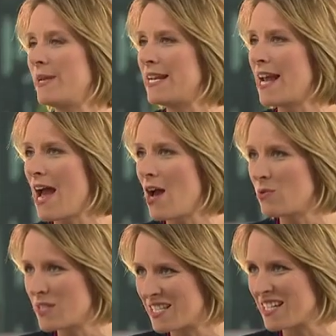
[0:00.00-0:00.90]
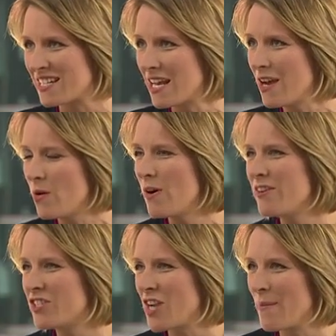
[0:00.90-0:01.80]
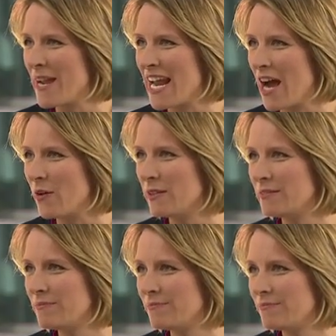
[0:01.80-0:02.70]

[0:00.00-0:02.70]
been ousted. Where is Jammeh now?